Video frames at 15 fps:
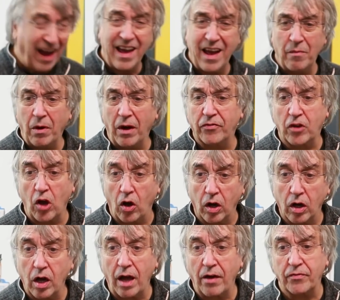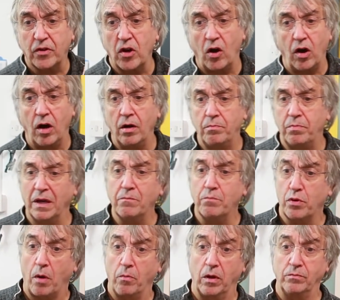I am. I've got a big
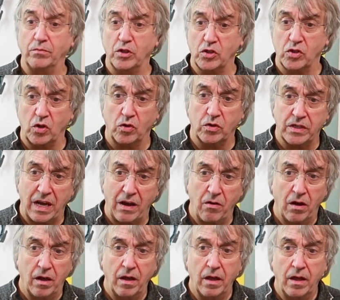problem to sort out.